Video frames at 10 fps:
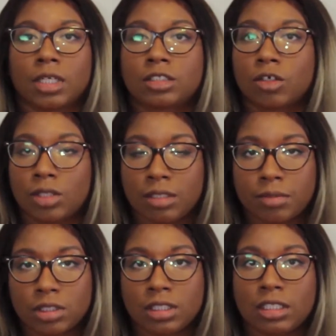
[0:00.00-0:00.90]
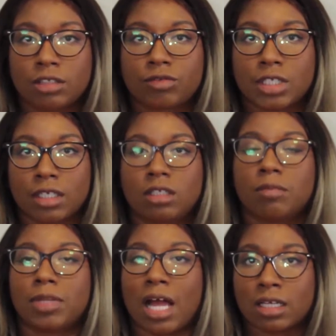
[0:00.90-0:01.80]
So he believed in
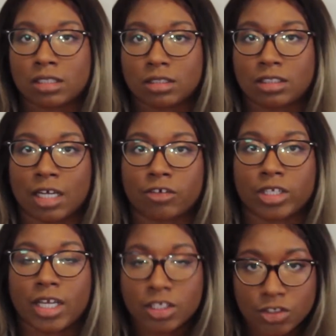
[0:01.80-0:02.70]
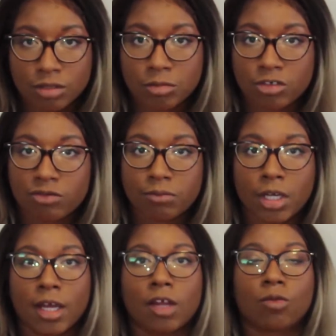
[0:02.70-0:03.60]
the Black segregation
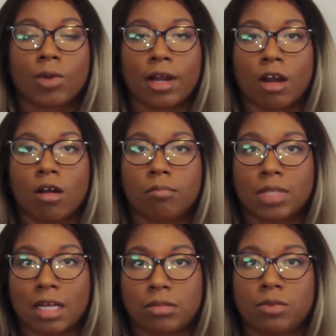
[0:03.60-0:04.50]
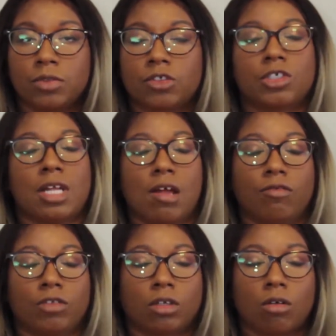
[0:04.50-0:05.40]
movement where Black people should
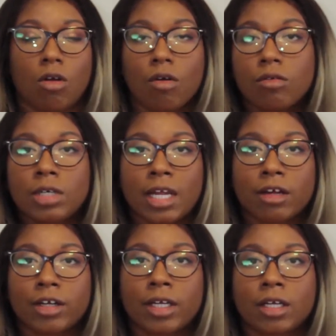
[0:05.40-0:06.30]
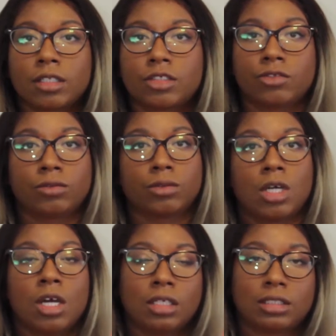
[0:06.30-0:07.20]
have their own area
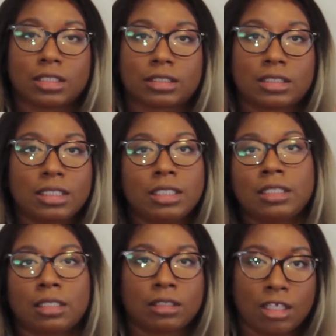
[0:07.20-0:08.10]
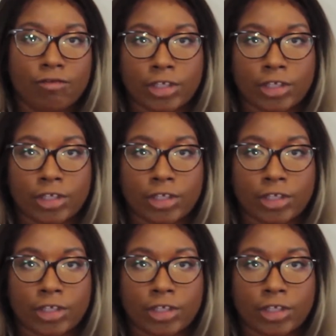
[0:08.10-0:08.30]
to succeed and live